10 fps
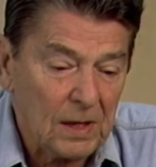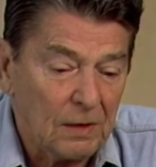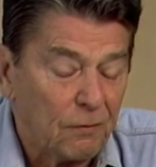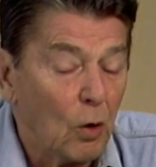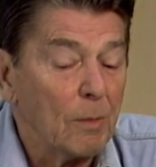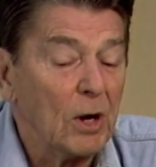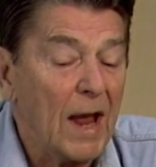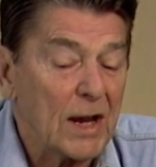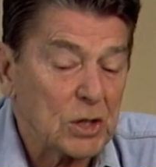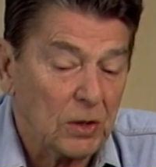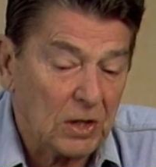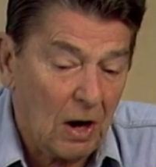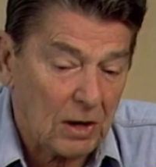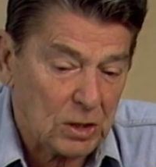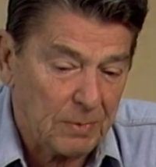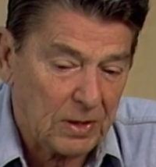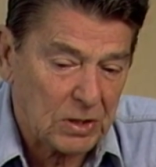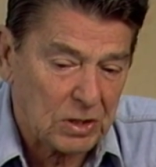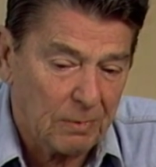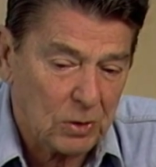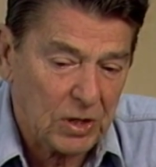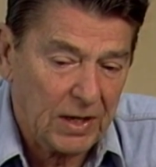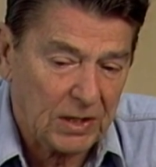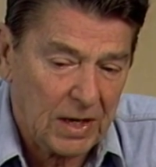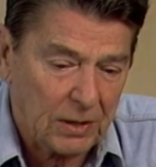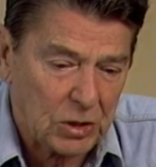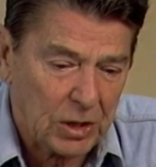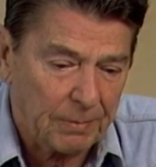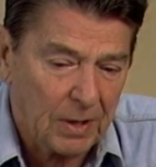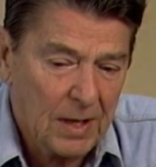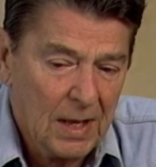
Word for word: and former national guardsmen of the Somoza dictatorship.